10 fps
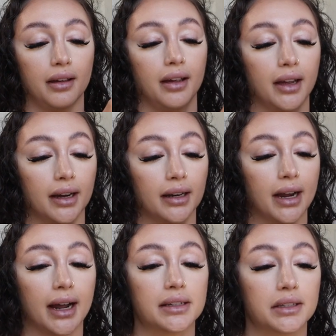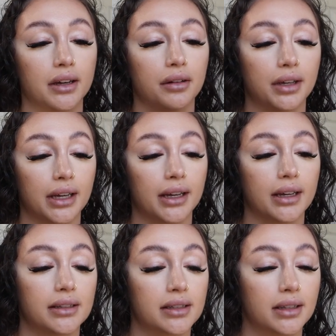and i had to go
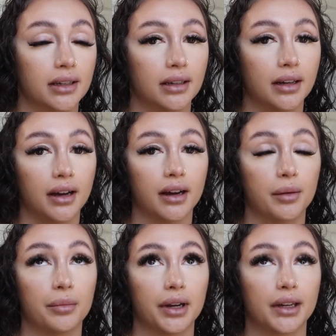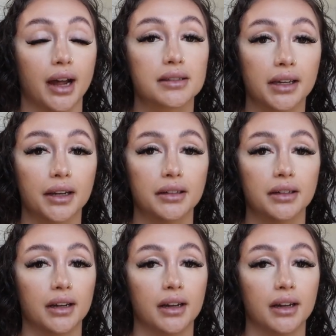get um, a cat scan